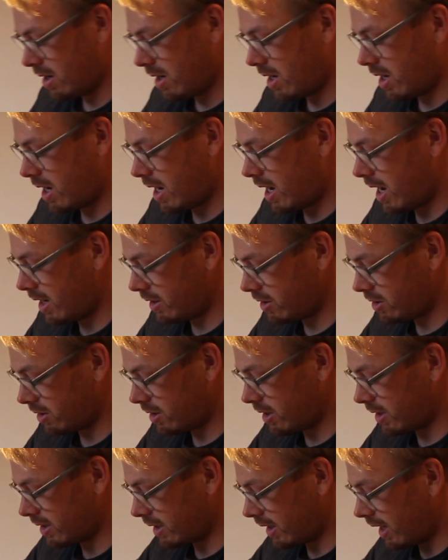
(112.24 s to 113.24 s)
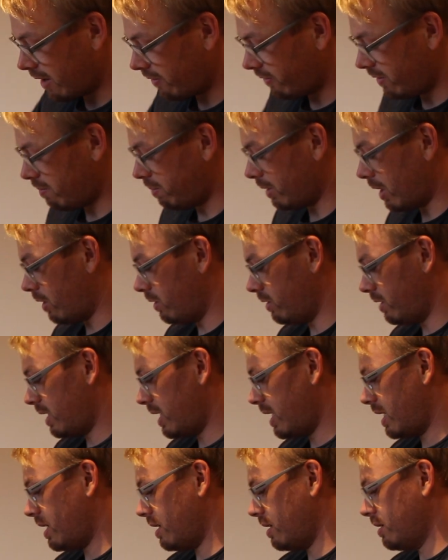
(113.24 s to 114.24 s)
So there's a Leffy Blonde
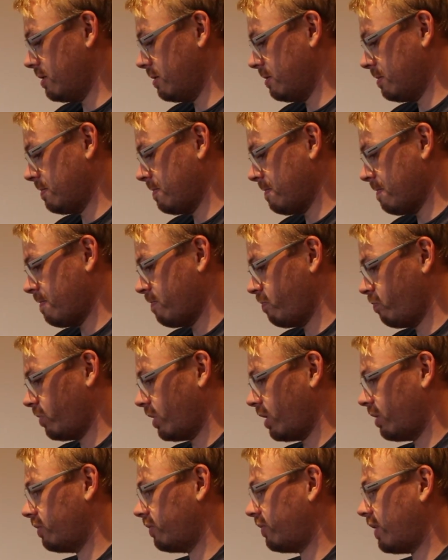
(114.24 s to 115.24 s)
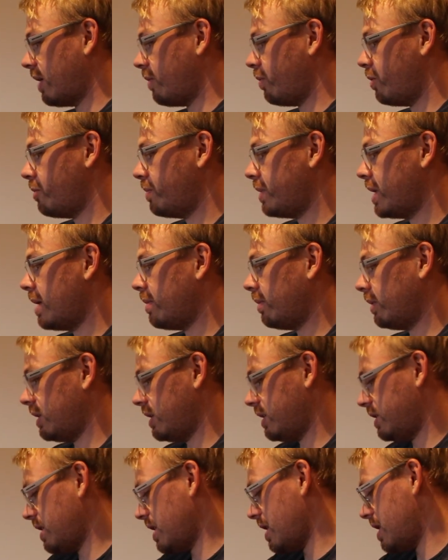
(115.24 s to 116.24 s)
here. In fact, we'll be able to
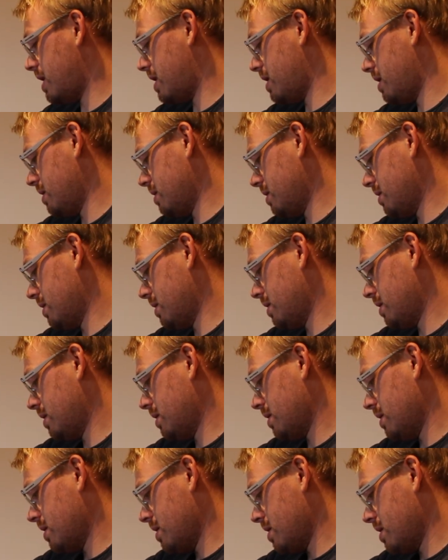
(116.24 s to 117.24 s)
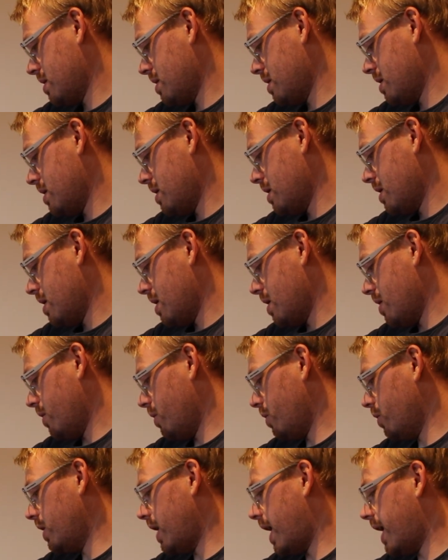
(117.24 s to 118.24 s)
see
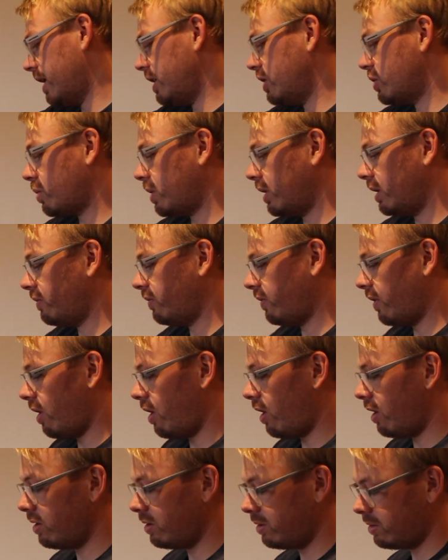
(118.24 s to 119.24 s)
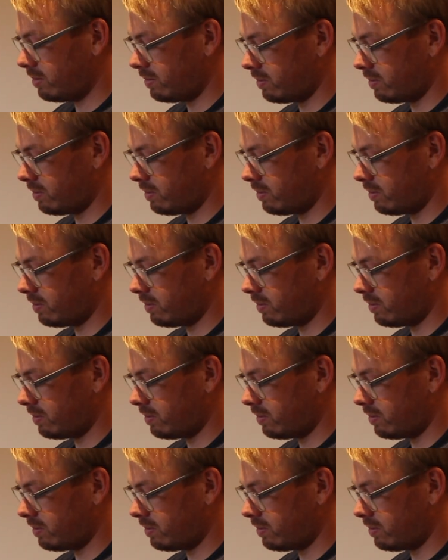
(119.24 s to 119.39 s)
0924,